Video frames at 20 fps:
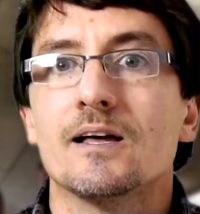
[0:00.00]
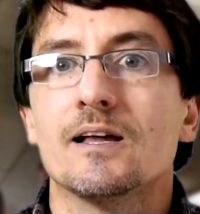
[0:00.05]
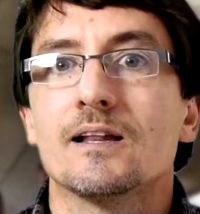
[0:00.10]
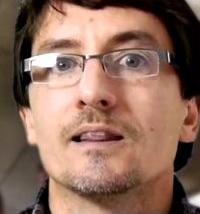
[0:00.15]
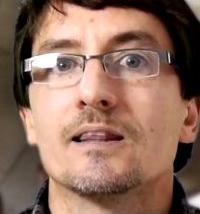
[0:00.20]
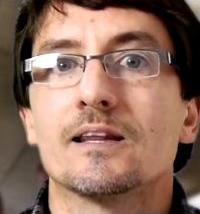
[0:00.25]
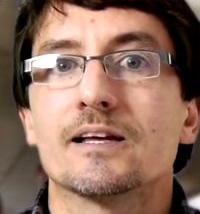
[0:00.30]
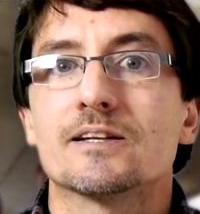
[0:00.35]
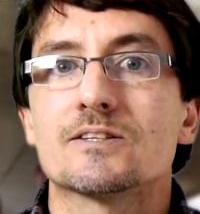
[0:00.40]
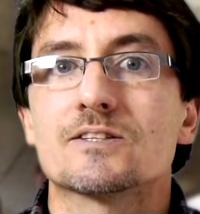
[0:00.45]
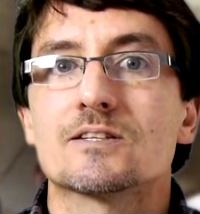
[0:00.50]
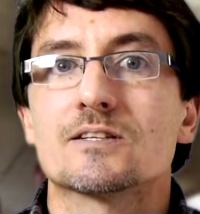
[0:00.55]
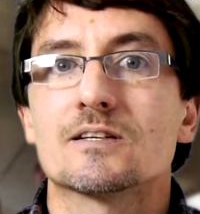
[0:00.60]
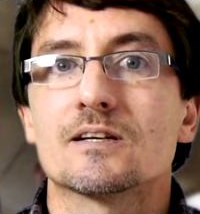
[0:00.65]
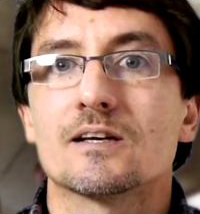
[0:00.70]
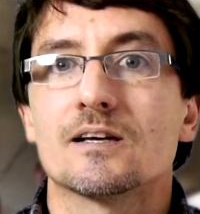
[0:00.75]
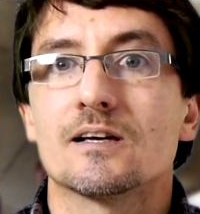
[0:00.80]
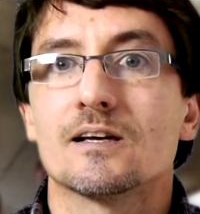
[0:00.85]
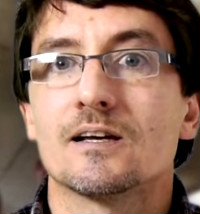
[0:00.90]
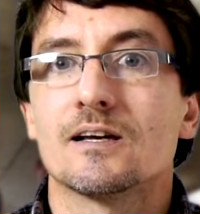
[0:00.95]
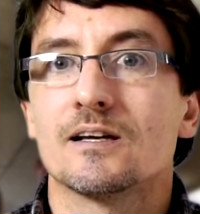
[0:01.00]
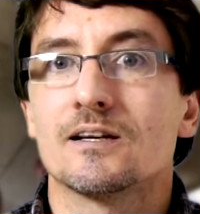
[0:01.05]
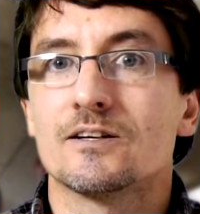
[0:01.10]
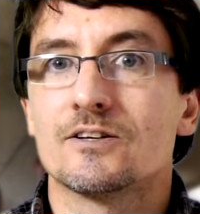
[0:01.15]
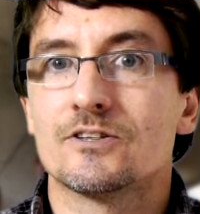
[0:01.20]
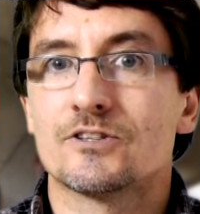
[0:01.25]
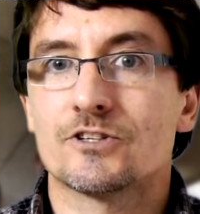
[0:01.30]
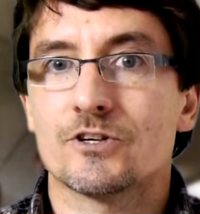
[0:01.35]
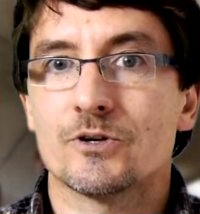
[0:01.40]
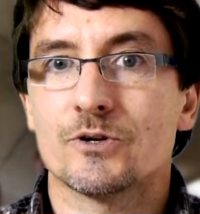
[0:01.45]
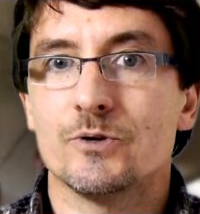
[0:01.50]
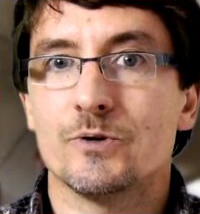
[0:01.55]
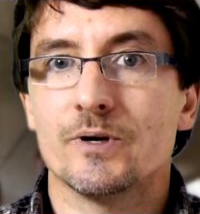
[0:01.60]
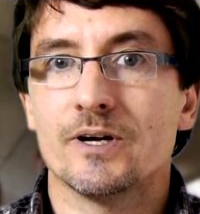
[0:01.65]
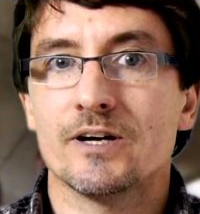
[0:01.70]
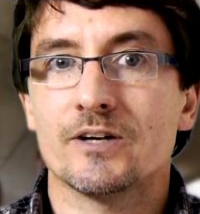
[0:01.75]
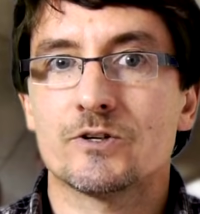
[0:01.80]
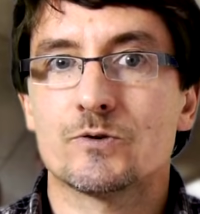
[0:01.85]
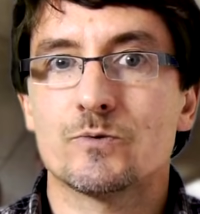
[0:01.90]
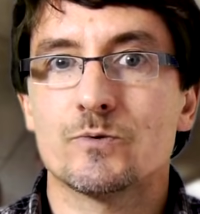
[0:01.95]
Let's show you
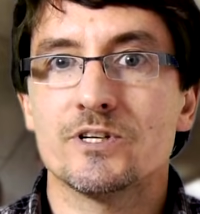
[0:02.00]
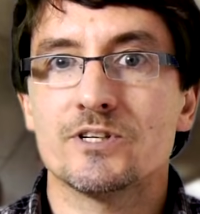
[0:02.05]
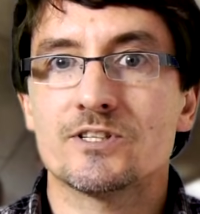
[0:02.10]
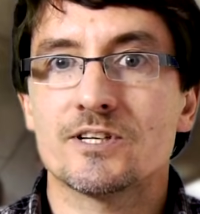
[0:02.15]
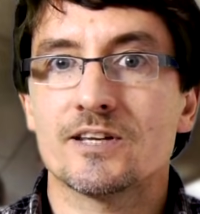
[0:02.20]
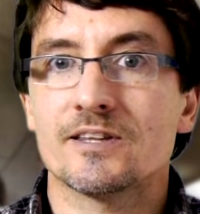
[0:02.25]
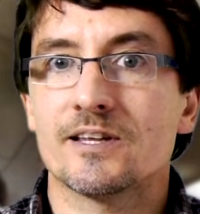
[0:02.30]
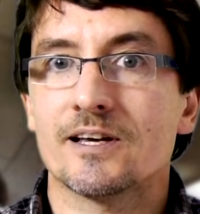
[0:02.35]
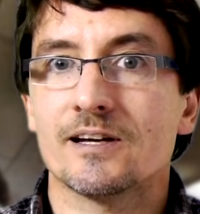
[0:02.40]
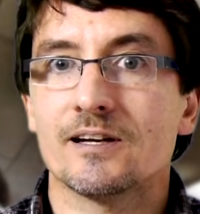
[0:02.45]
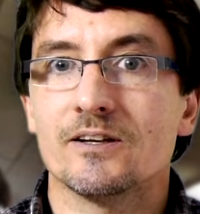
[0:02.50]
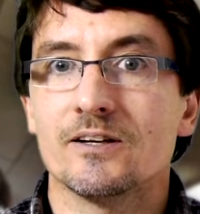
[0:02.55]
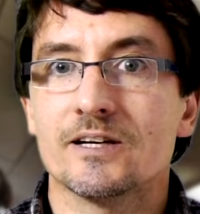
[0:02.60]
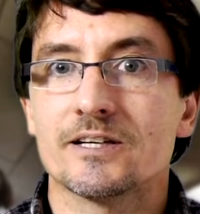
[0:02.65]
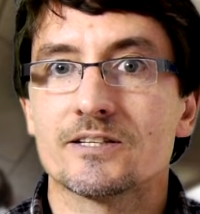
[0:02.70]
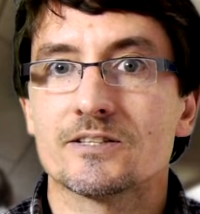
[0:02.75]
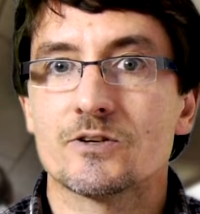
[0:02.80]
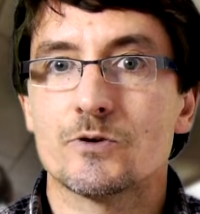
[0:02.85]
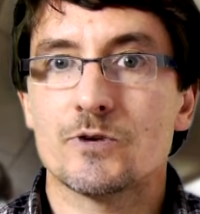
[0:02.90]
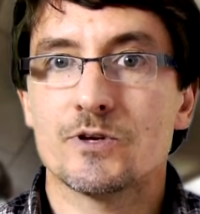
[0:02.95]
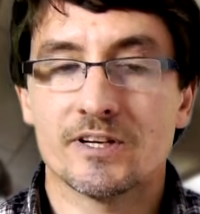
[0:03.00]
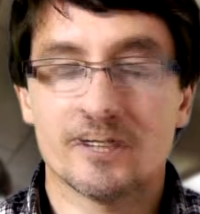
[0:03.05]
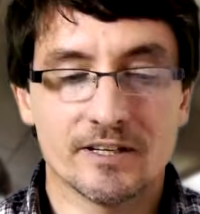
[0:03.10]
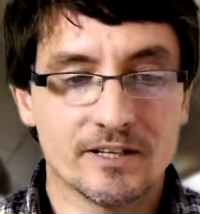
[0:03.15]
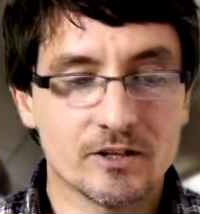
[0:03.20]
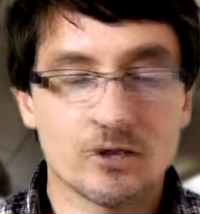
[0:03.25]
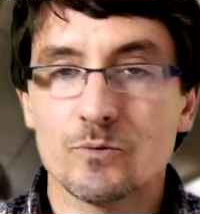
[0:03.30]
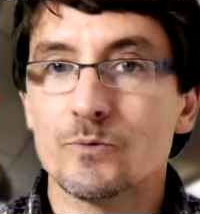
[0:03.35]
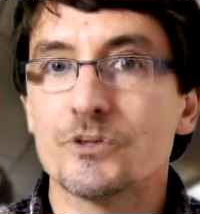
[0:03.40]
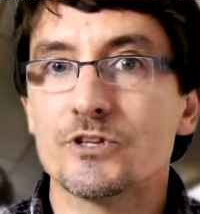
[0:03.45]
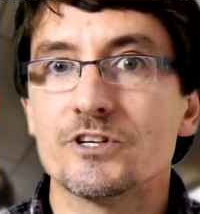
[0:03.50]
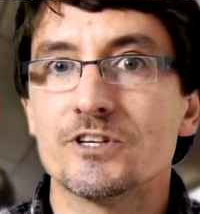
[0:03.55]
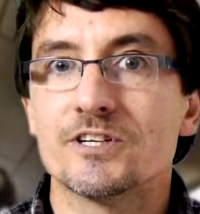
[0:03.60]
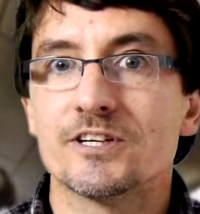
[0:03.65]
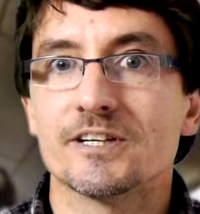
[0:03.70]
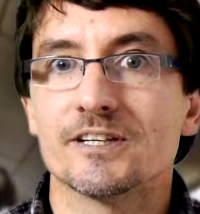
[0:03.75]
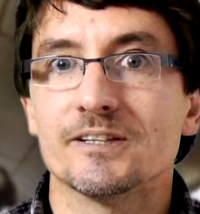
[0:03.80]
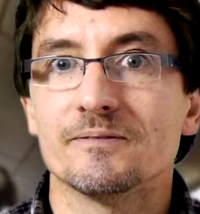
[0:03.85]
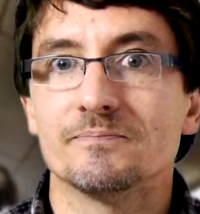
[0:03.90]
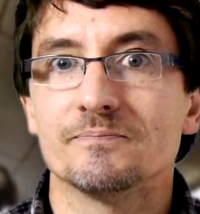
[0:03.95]
how to reset that light so you can get on with your
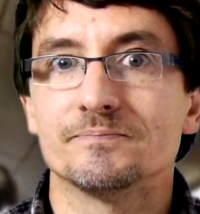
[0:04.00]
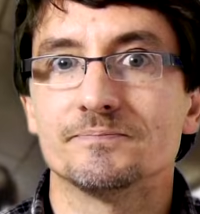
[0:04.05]
day.